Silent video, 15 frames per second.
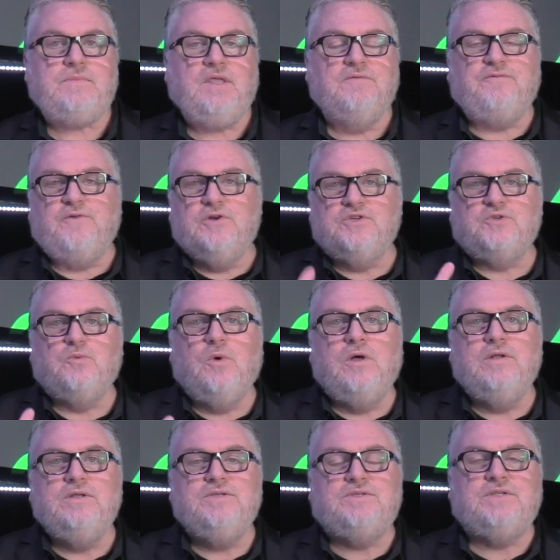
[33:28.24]
The first
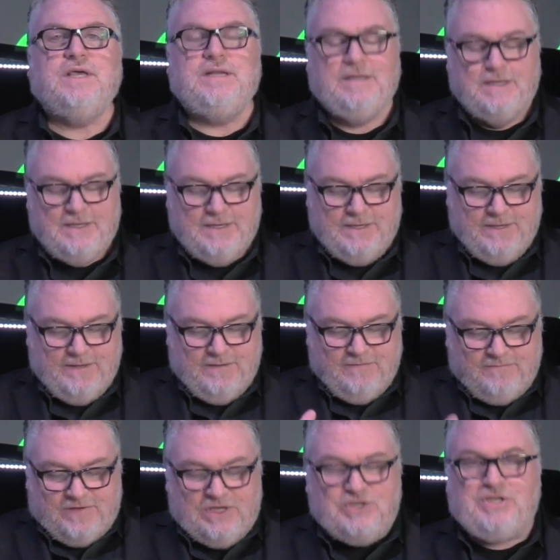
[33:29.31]
one is that
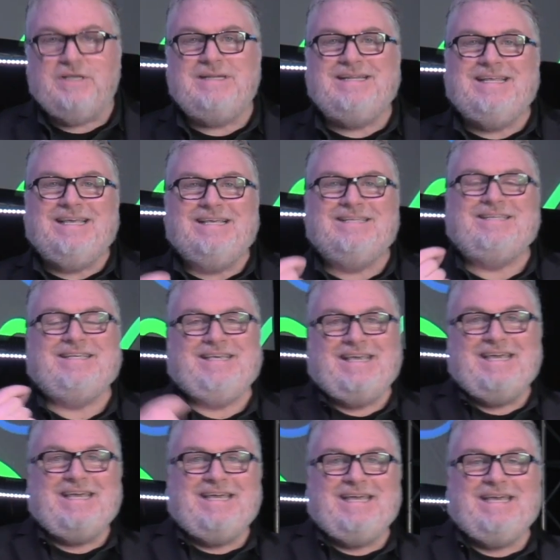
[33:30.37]
vision is
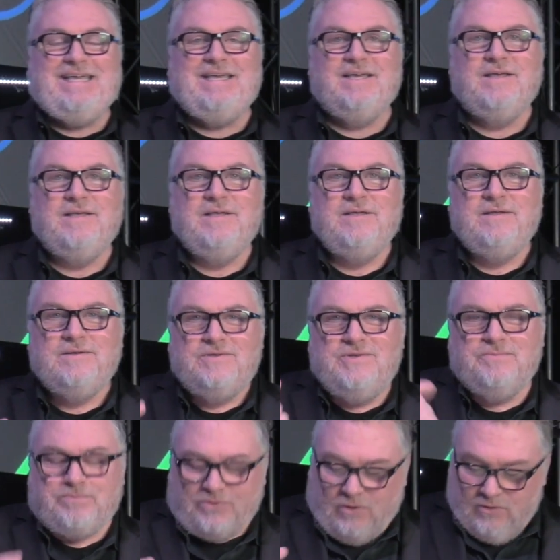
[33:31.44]
key
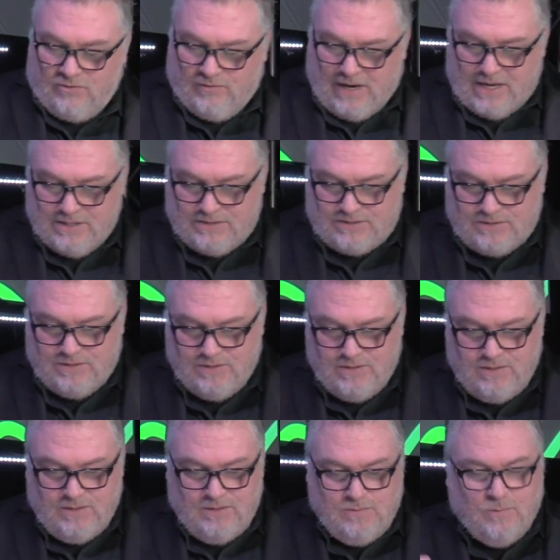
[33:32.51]
to progress.
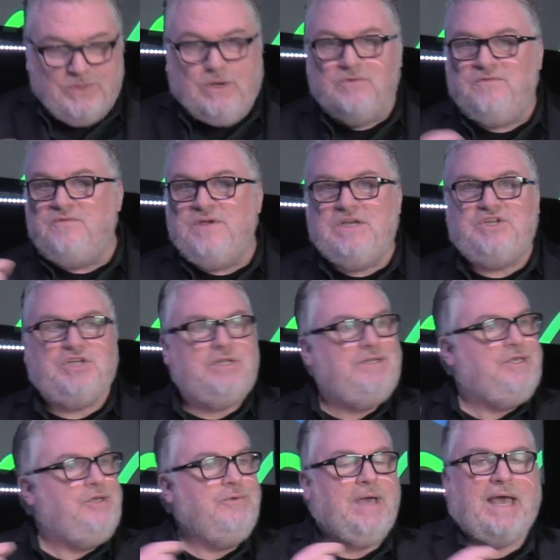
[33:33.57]
Without vision,
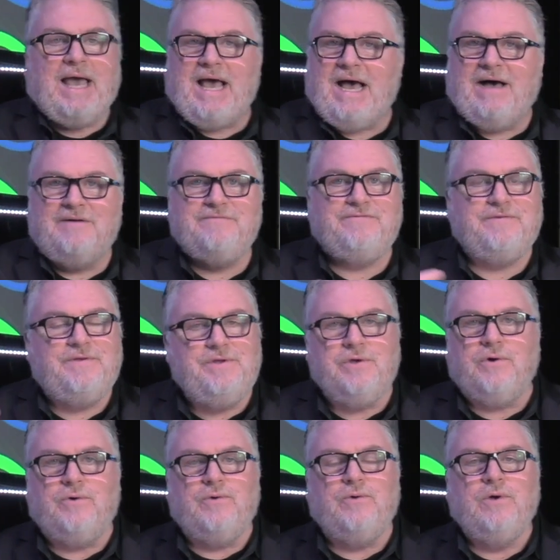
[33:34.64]
you have
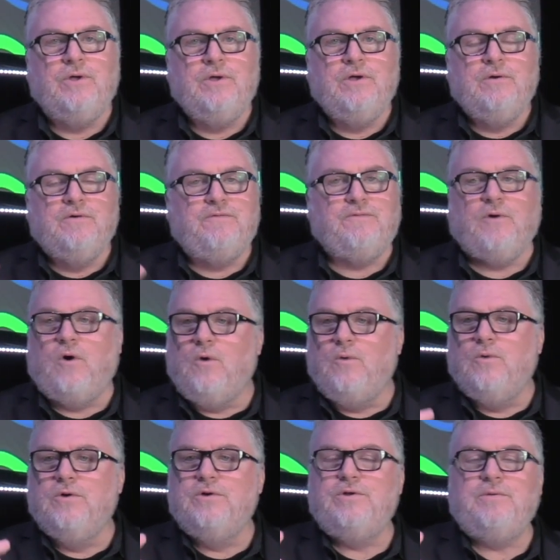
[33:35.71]
no
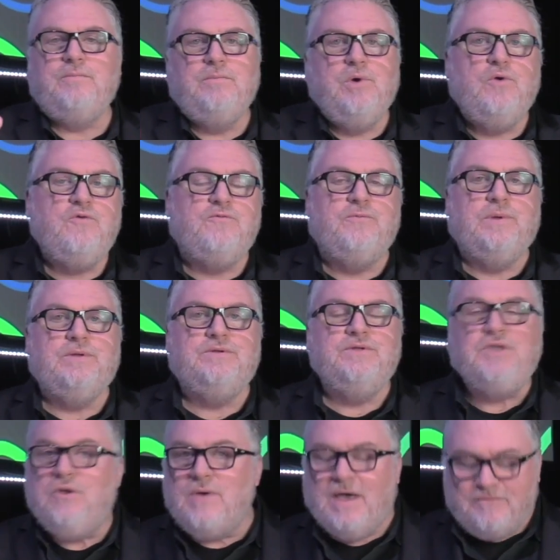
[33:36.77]
forward movement.
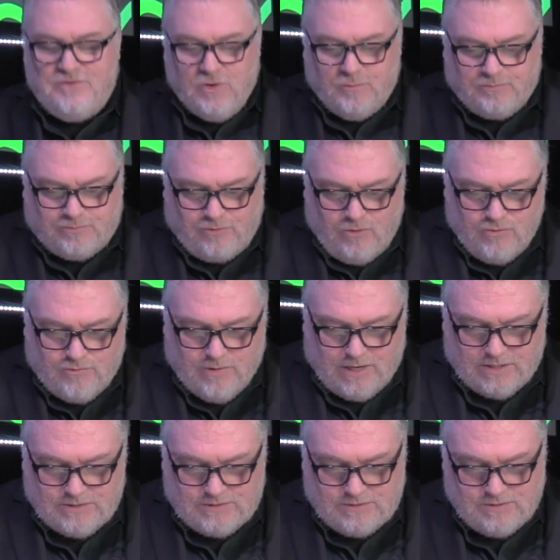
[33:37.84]
You have no
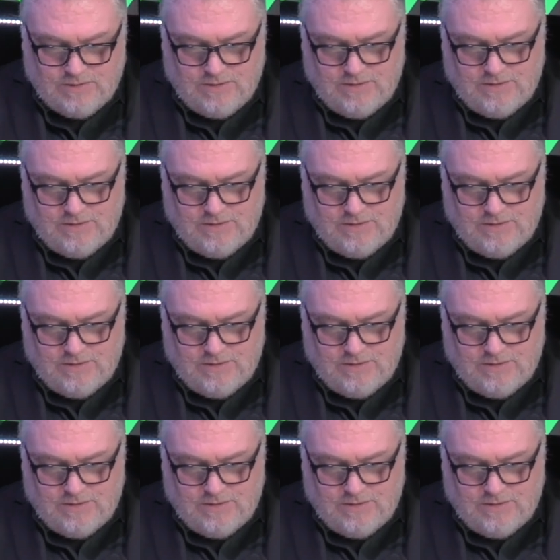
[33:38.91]
progress.